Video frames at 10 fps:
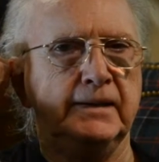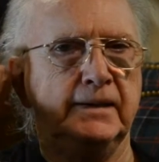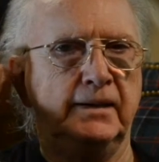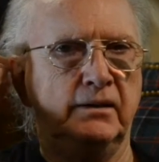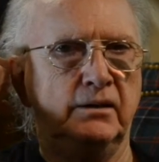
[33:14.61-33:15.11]

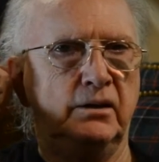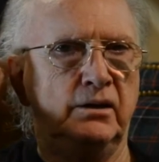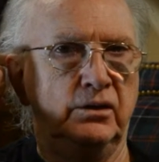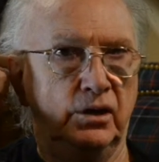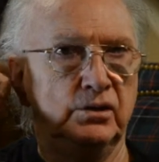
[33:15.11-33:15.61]

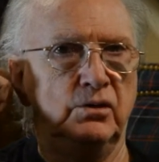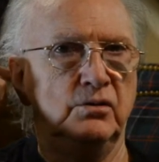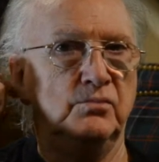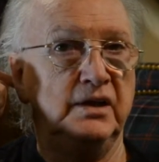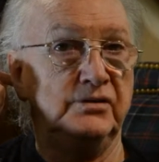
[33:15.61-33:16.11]
on an
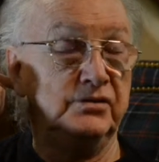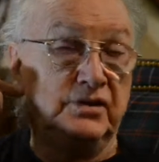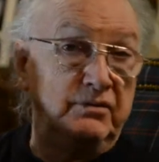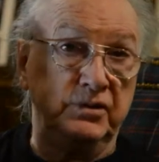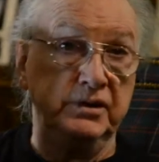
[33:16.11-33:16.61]
ongoing basis
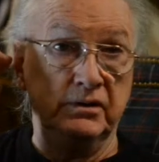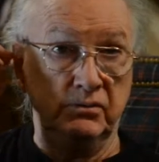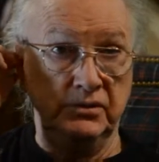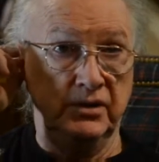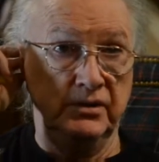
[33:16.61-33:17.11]
every year.
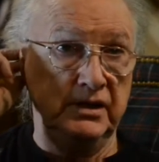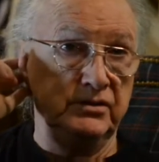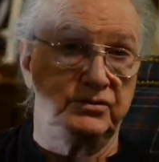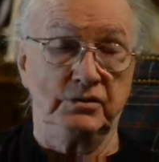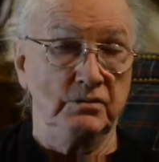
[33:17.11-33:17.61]
We donate
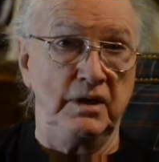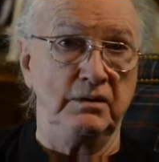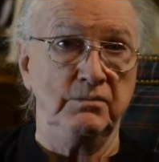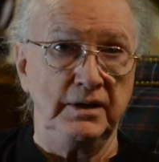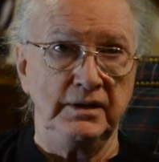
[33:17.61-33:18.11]
a certain amount
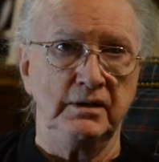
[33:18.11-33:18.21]
of money.